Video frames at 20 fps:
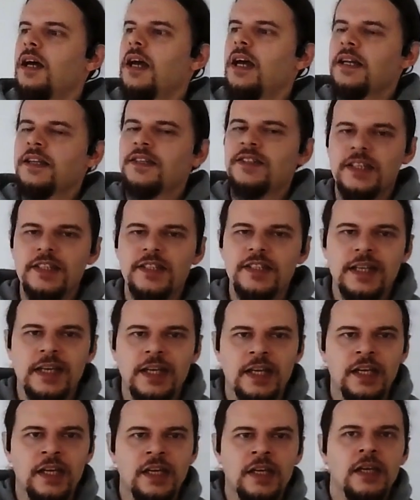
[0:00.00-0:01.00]

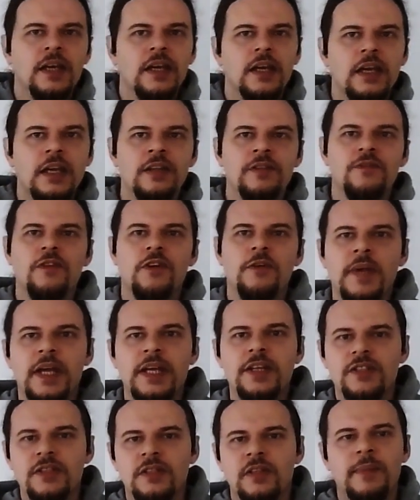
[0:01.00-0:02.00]
existing
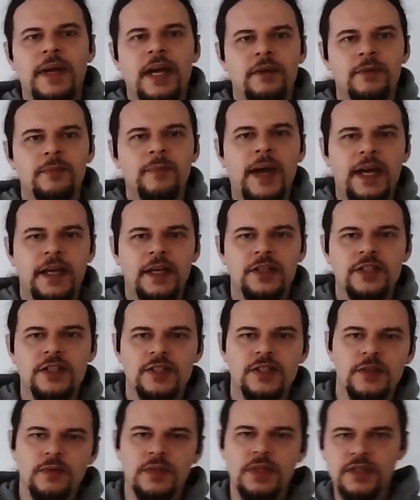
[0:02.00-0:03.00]
information about
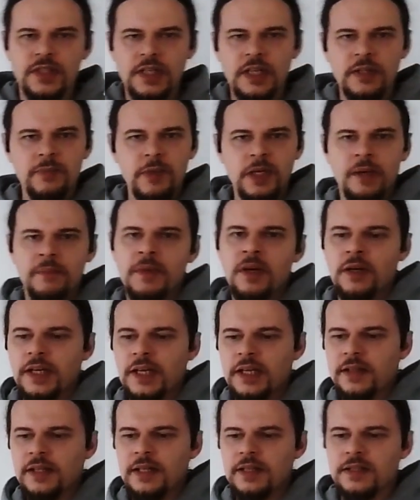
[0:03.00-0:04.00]
packages. So there's NPM
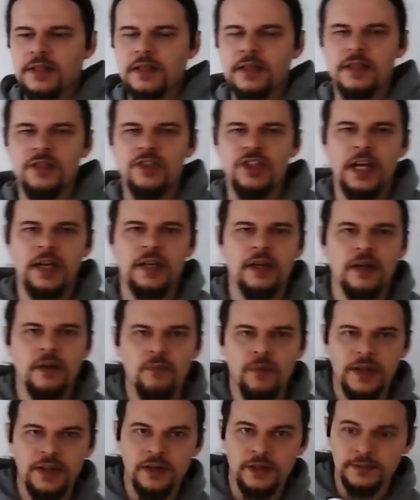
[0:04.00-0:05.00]
audit that's going to check
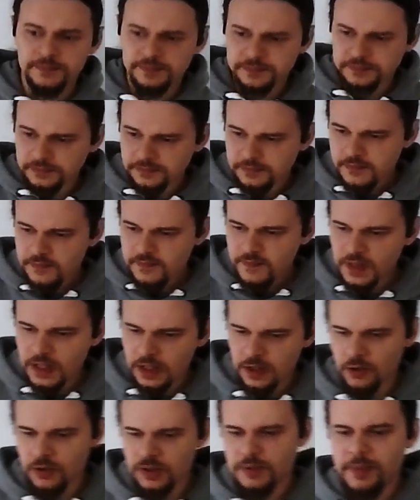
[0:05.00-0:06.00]
whether
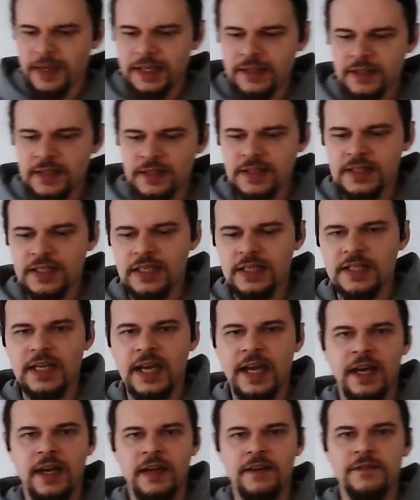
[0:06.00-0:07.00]
your dependencies
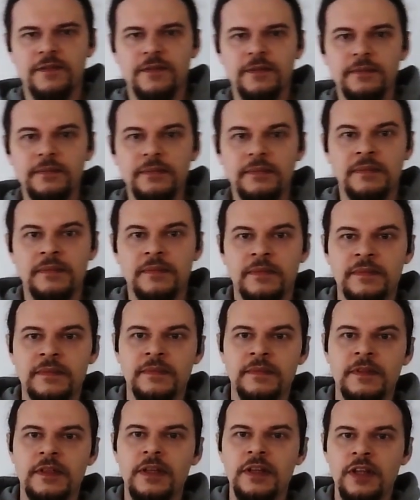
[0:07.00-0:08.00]
have
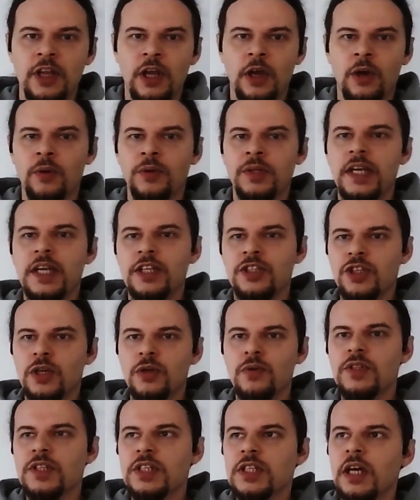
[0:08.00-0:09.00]
known
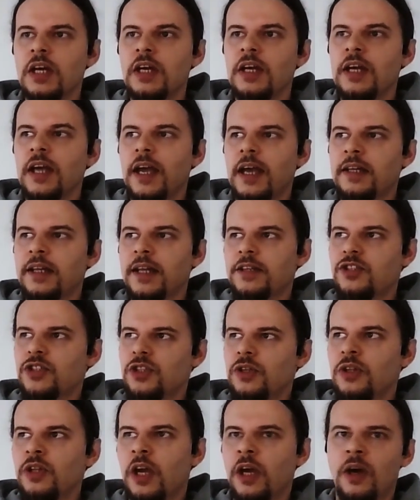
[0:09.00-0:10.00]
issues and let
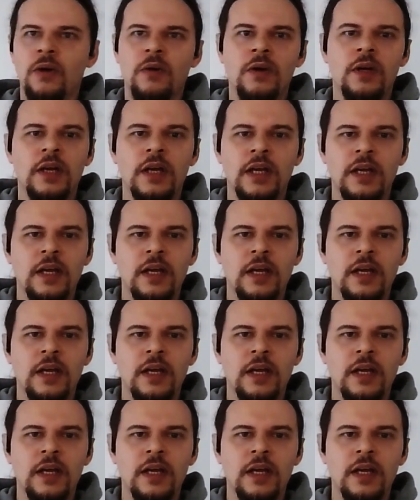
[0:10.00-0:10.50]
you know.